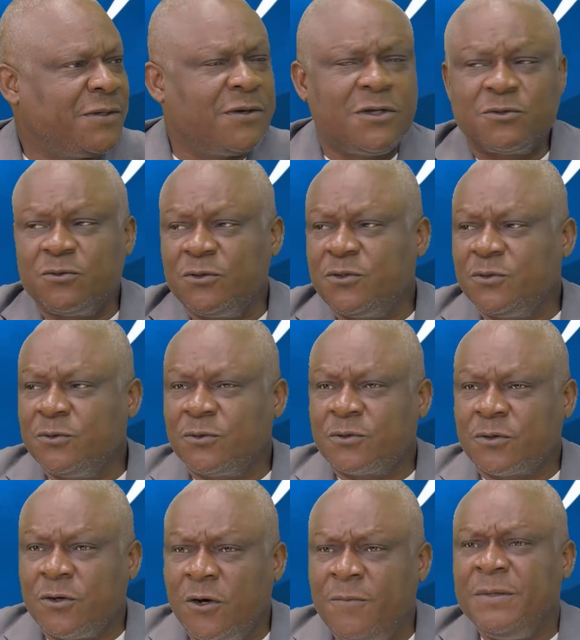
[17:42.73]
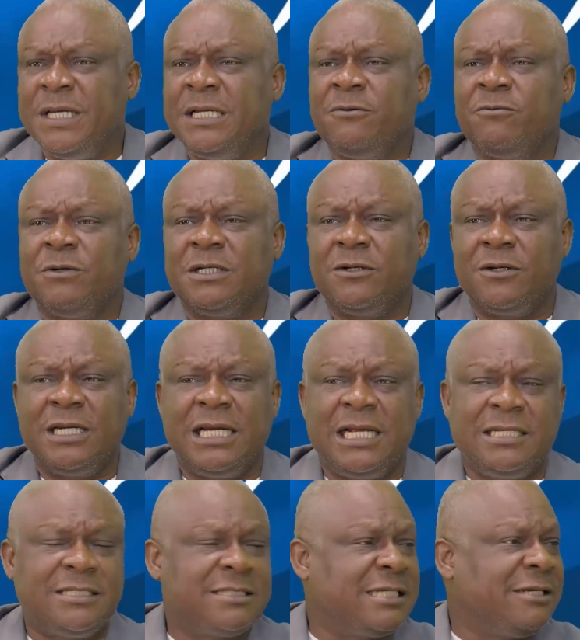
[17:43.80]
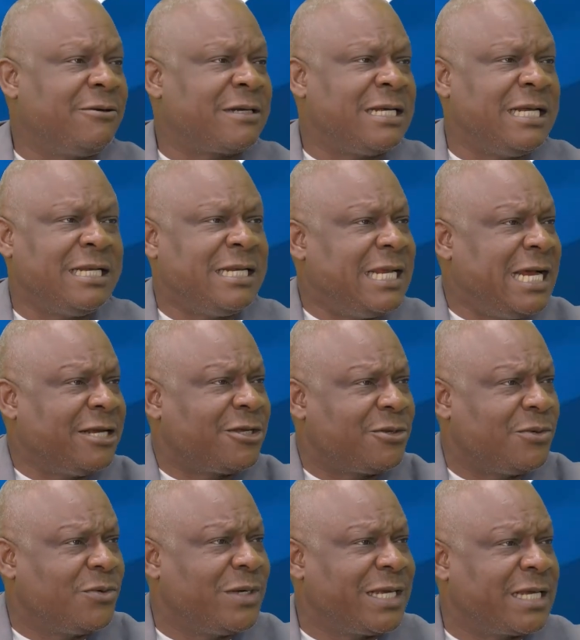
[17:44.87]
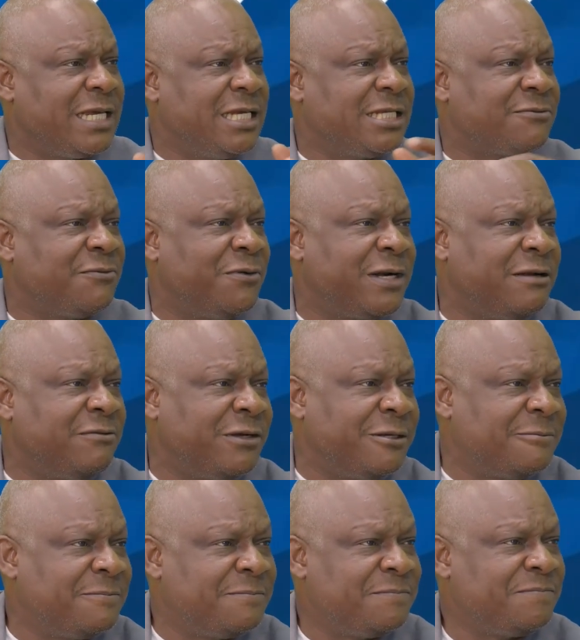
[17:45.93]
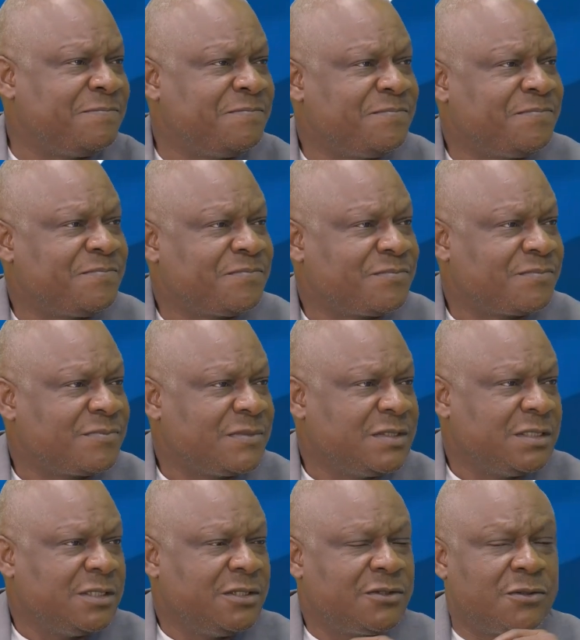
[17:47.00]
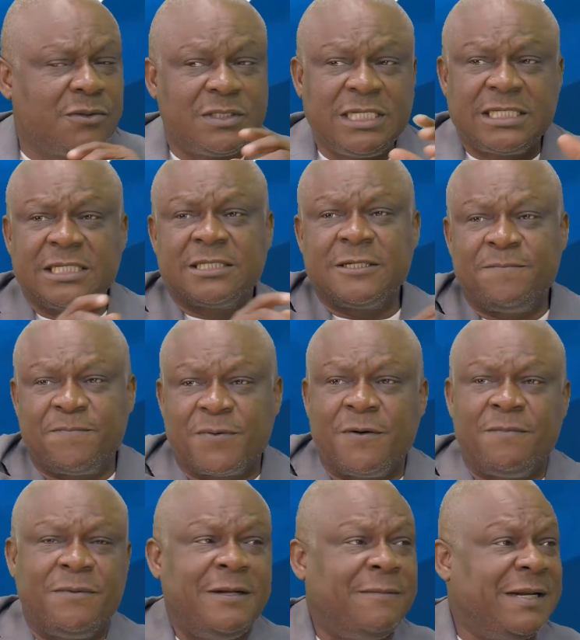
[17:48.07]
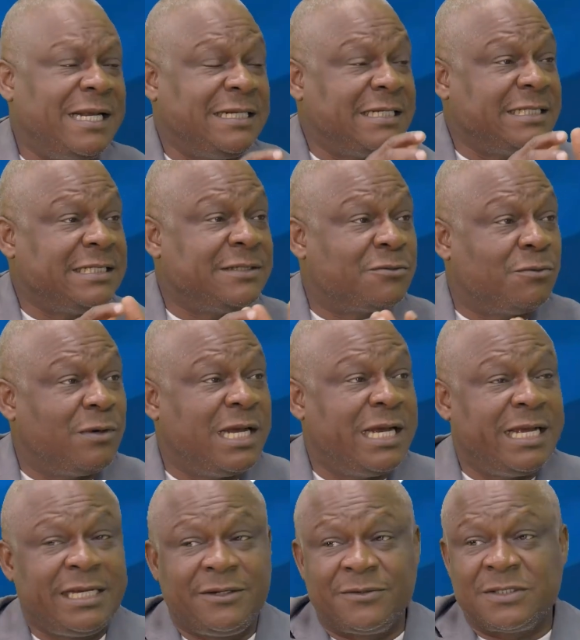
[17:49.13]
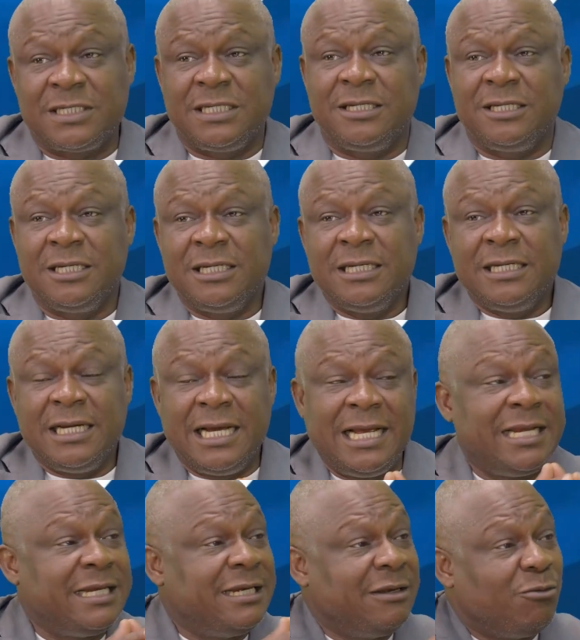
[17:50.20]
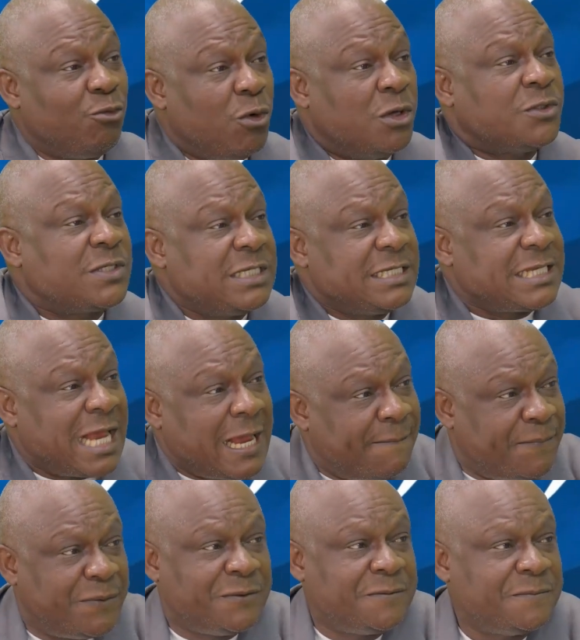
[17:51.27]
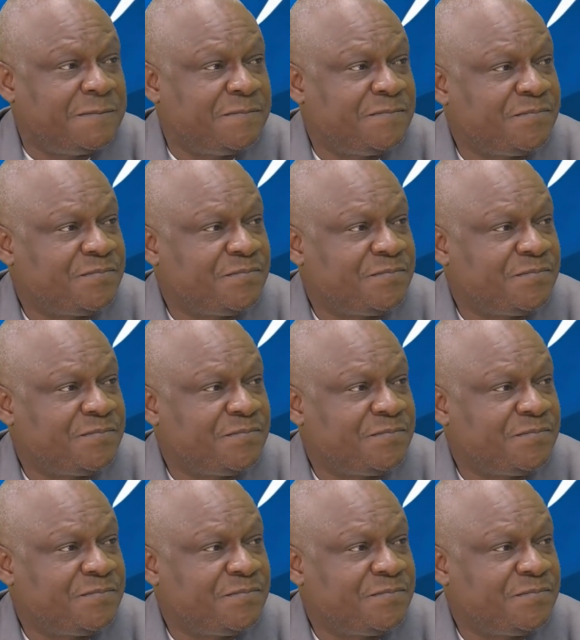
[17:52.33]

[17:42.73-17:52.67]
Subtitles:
Because once you come in with lawyers, they can argue a case forever. So this is a problem, and this is why, you see, and once this happened,